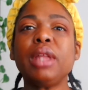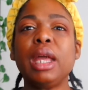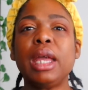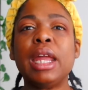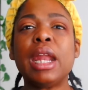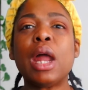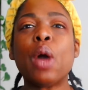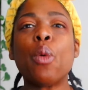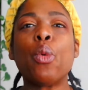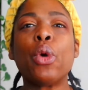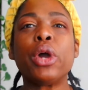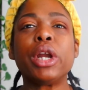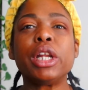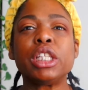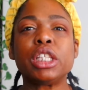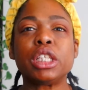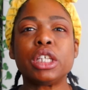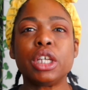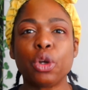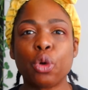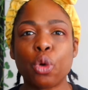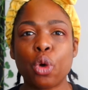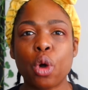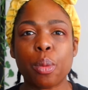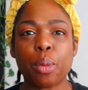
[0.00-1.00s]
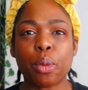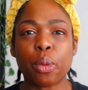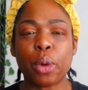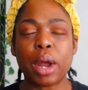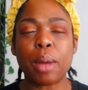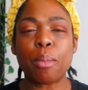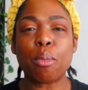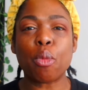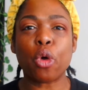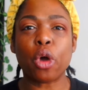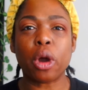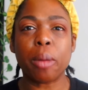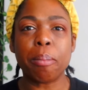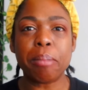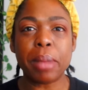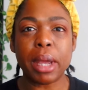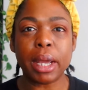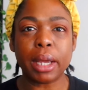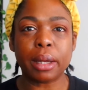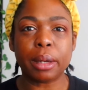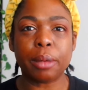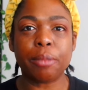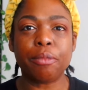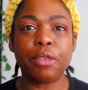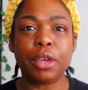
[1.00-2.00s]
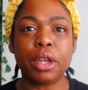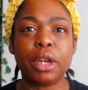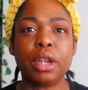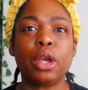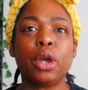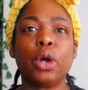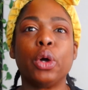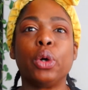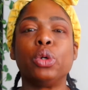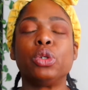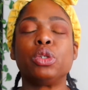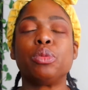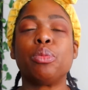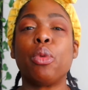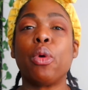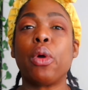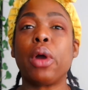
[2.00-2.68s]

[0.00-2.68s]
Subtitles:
and I wanted to incorporate more makeup videos,